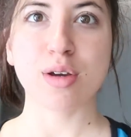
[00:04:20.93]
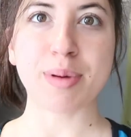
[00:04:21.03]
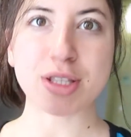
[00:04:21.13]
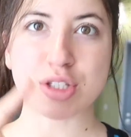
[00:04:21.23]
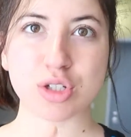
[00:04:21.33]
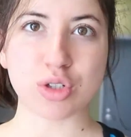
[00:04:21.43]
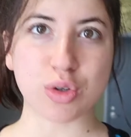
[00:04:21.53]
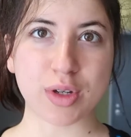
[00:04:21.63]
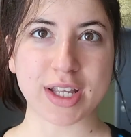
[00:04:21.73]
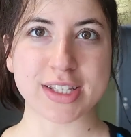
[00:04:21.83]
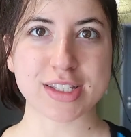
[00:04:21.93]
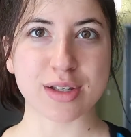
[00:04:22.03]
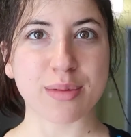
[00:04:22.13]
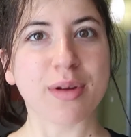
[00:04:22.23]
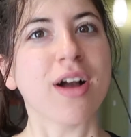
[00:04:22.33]
we're about to go get
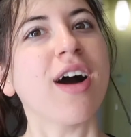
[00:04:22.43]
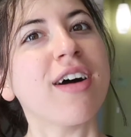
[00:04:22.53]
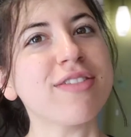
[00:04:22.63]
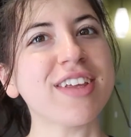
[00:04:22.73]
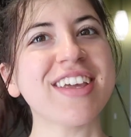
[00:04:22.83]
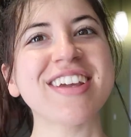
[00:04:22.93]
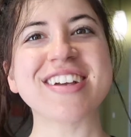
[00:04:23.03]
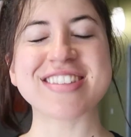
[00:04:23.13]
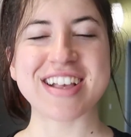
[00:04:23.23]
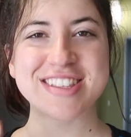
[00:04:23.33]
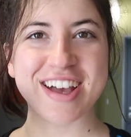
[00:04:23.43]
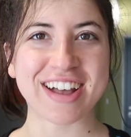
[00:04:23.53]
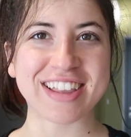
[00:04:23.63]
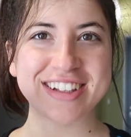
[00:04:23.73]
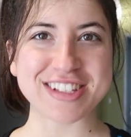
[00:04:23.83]
some coffee because that's
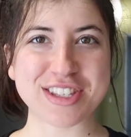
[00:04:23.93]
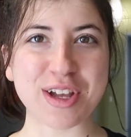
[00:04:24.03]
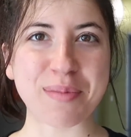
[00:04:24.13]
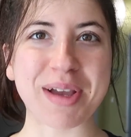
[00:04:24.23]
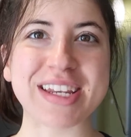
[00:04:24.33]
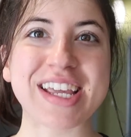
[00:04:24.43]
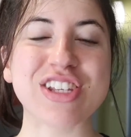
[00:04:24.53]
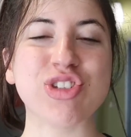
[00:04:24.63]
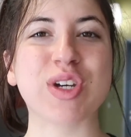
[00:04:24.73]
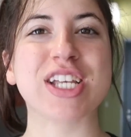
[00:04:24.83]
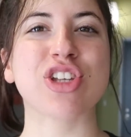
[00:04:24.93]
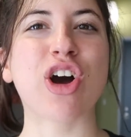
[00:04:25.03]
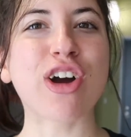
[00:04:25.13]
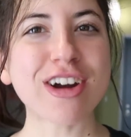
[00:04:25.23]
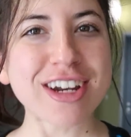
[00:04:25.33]
how I like to start my days. You guys
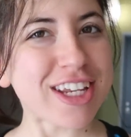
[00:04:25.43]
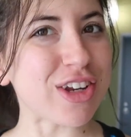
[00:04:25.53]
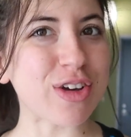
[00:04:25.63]
already